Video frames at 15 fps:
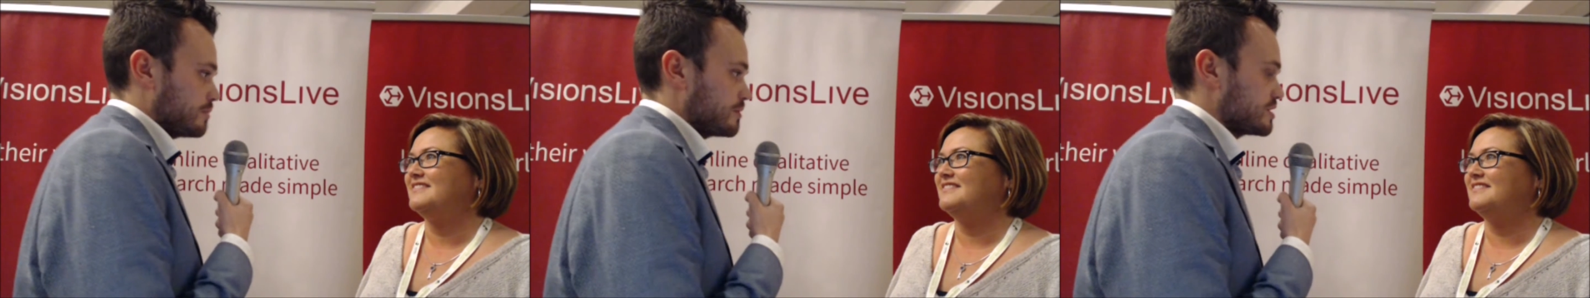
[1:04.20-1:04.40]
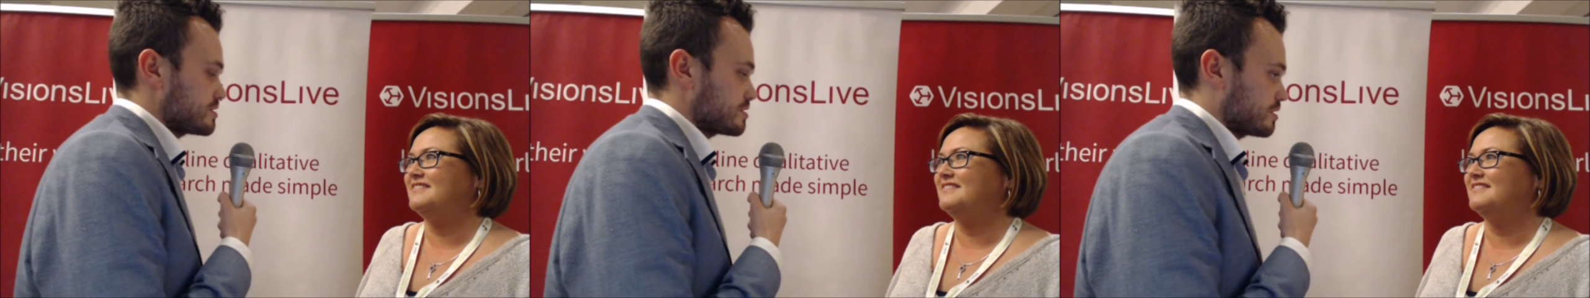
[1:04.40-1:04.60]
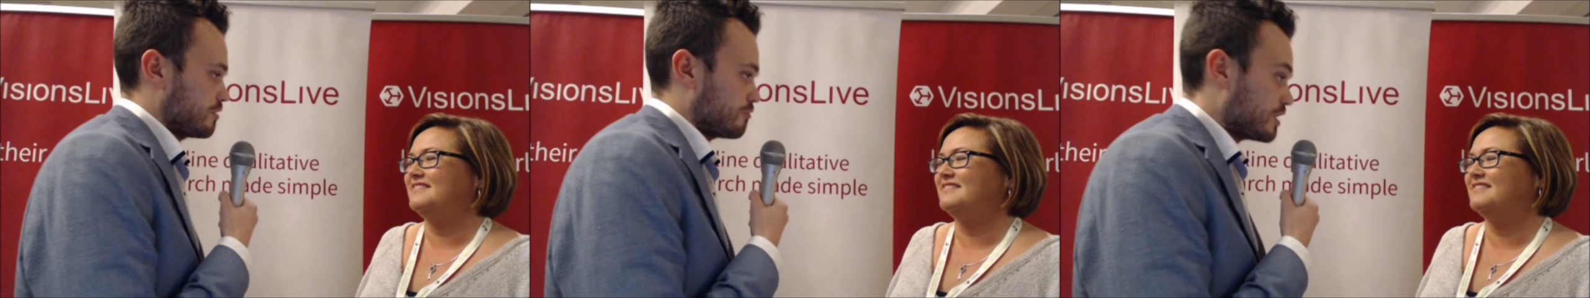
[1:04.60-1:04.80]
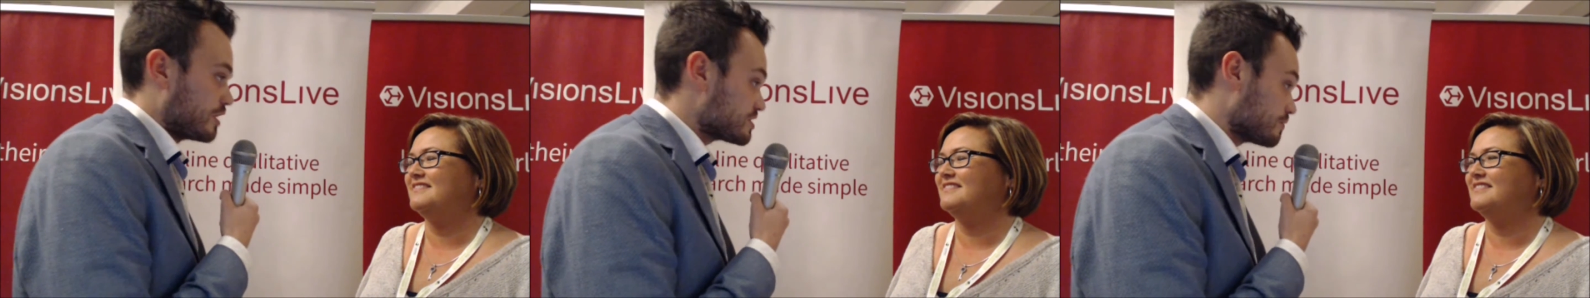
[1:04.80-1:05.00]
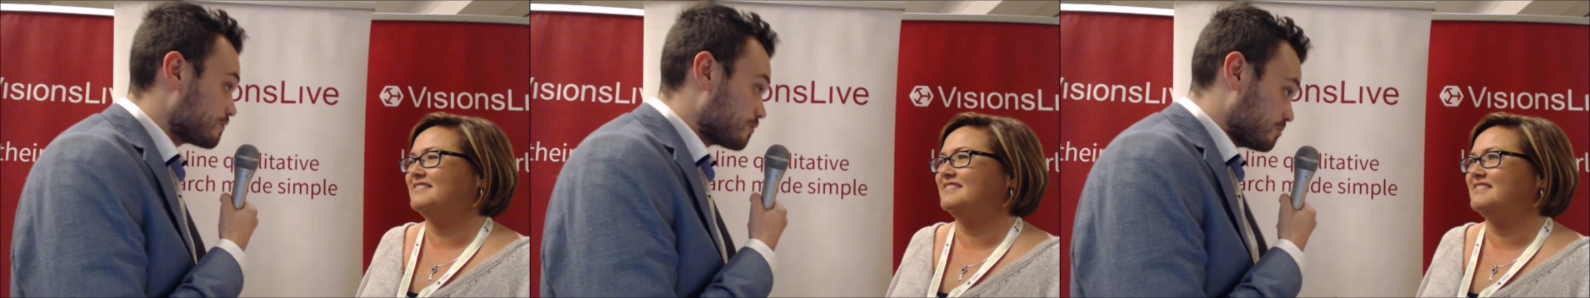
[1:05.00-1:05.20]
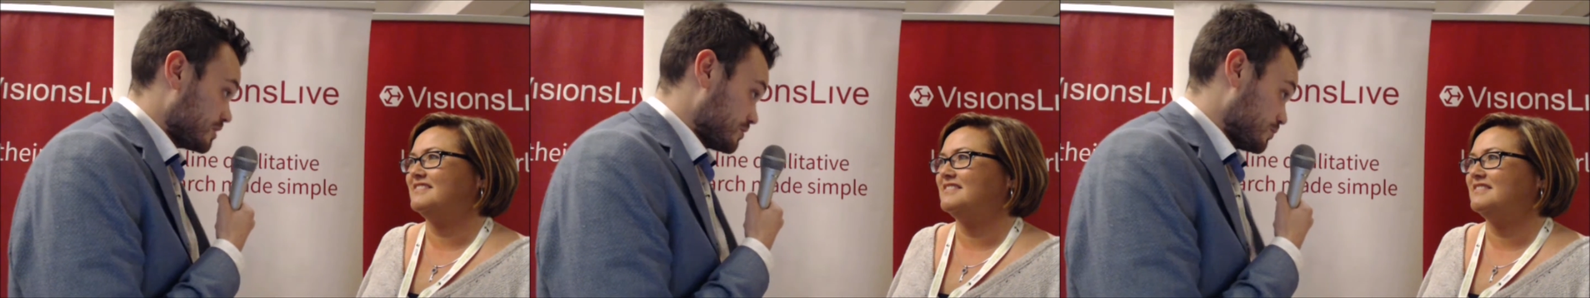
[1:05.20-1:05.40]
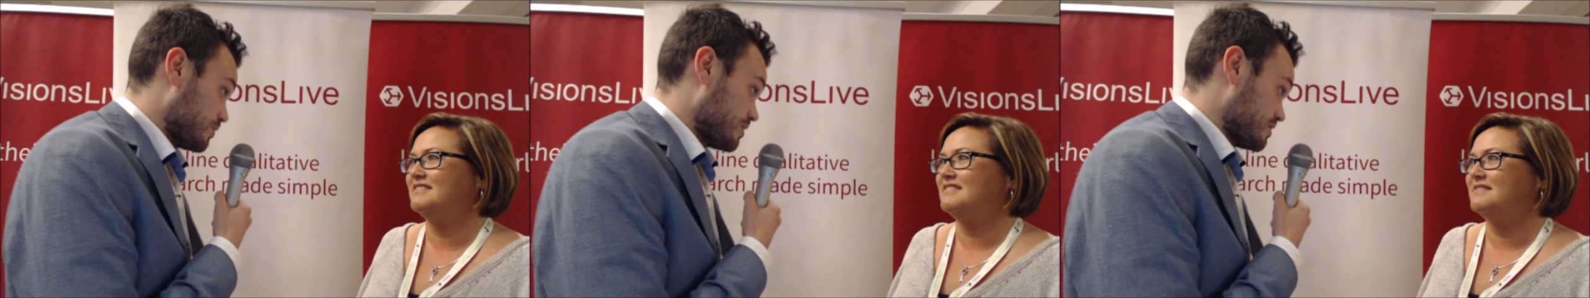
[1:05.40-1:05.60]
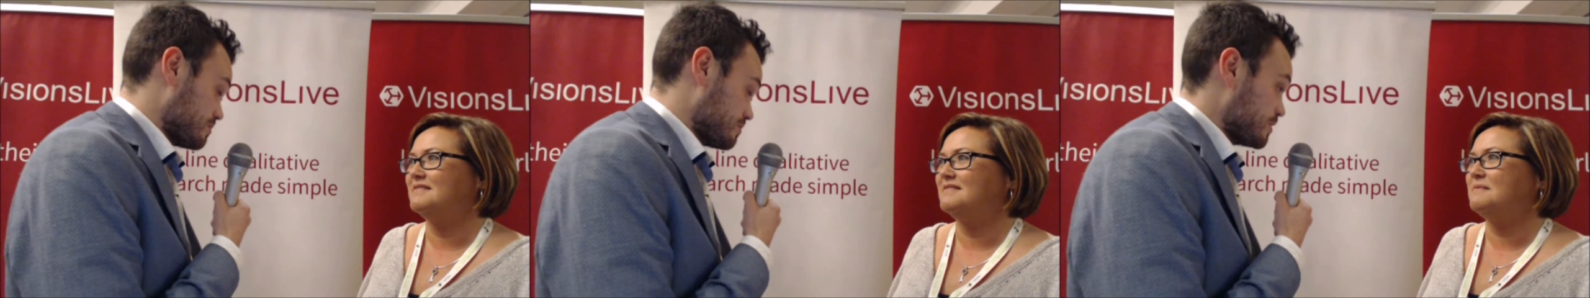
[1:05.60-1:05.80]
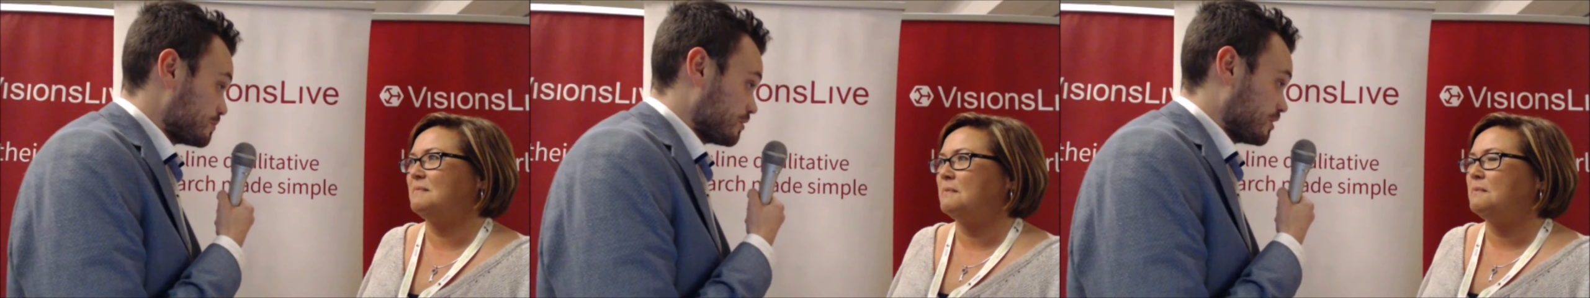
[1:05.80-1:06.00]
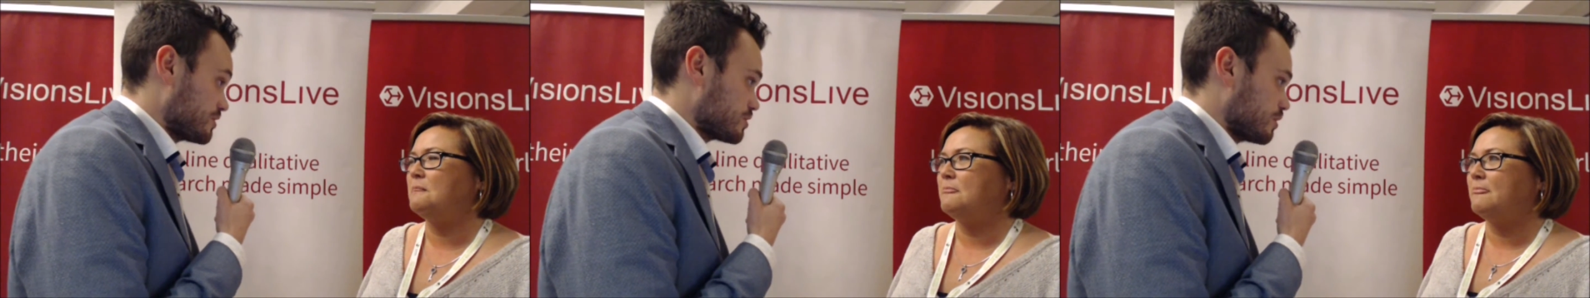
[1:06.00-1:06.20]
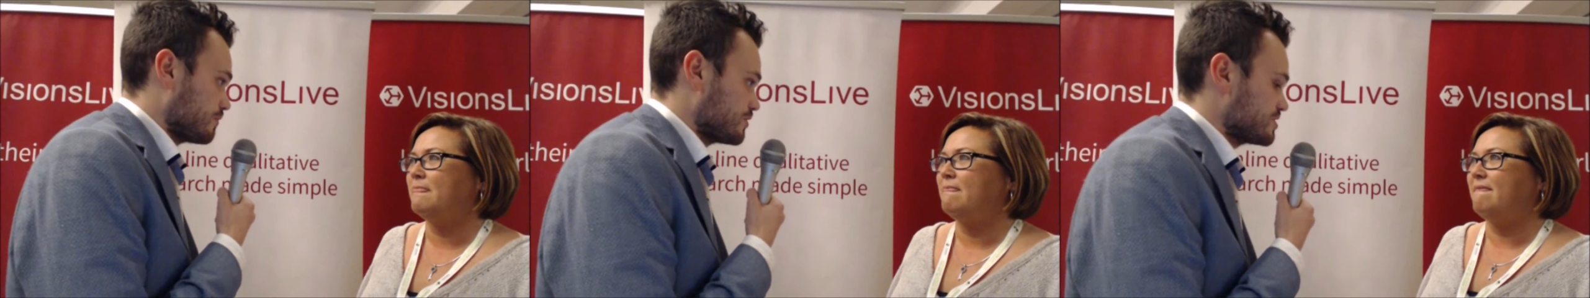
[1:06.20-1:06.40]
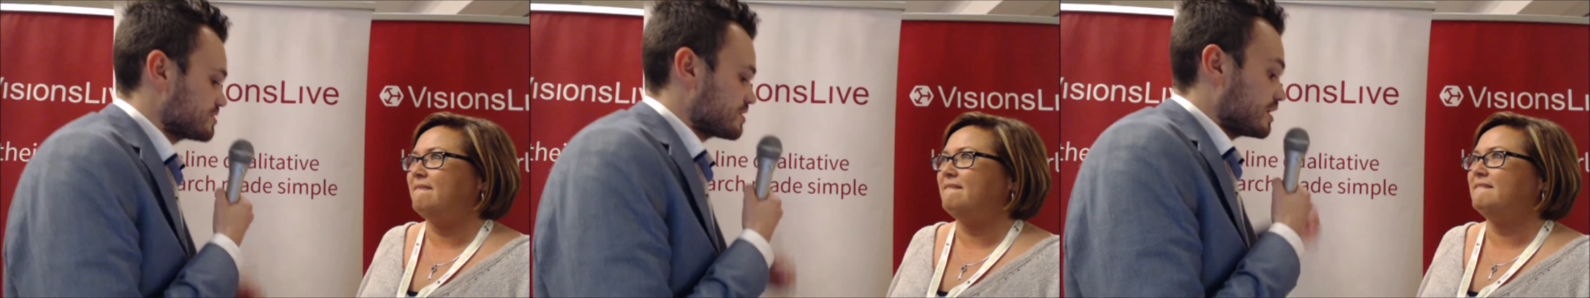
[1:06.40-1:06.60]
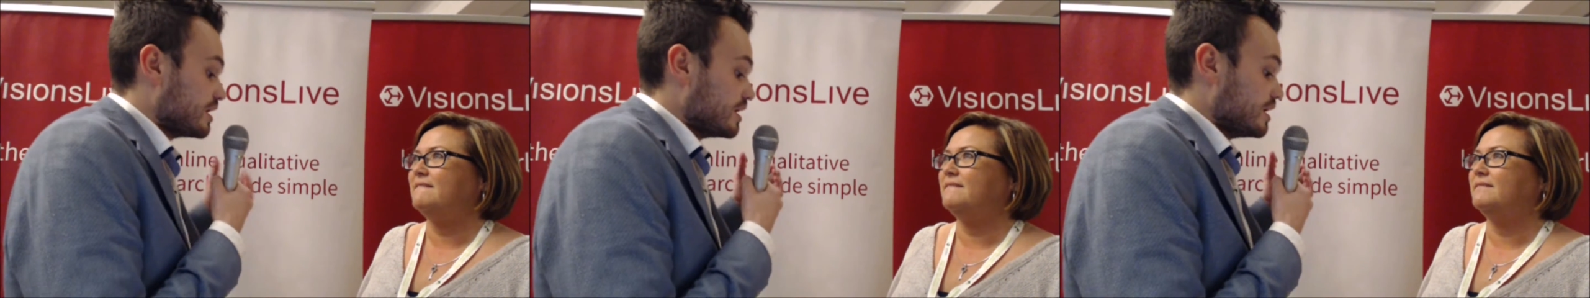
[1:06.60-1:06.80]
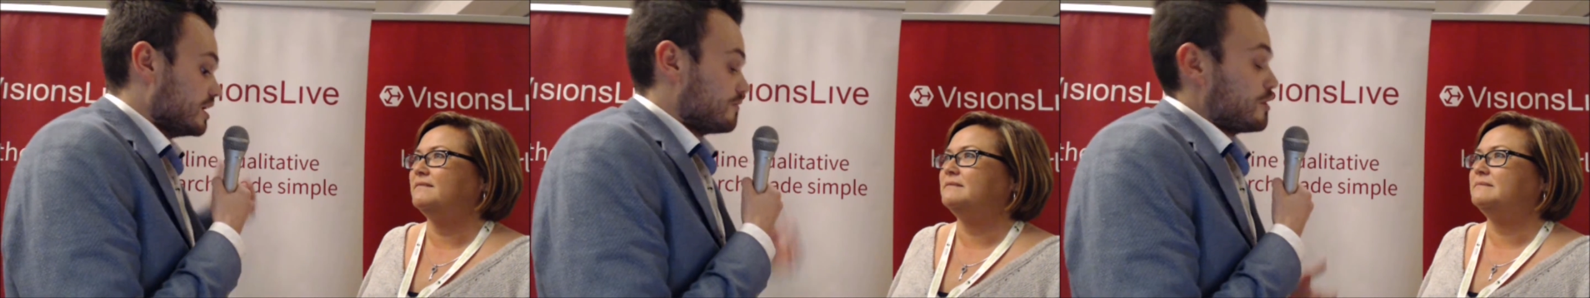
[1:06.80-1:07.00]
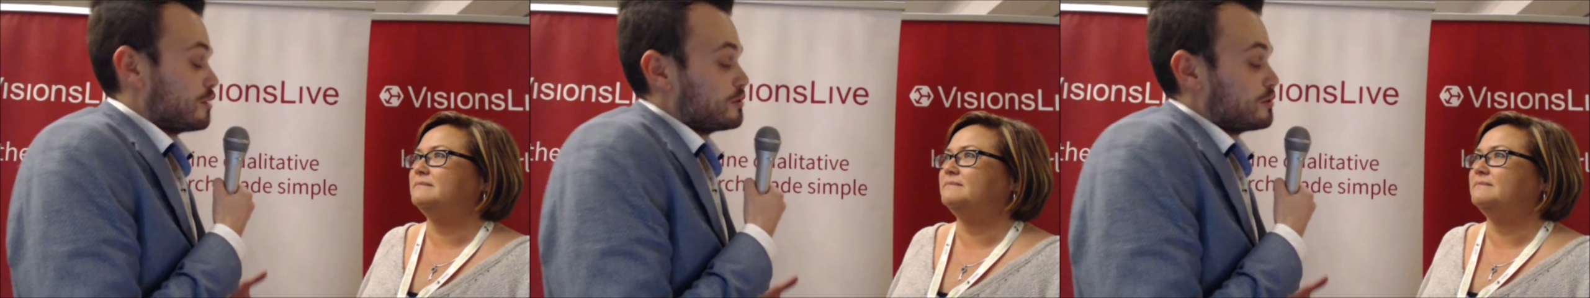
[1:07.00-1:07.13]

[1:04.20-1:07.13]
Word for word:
Speaker 1: that's arisen from me talking to people around this conference, is the very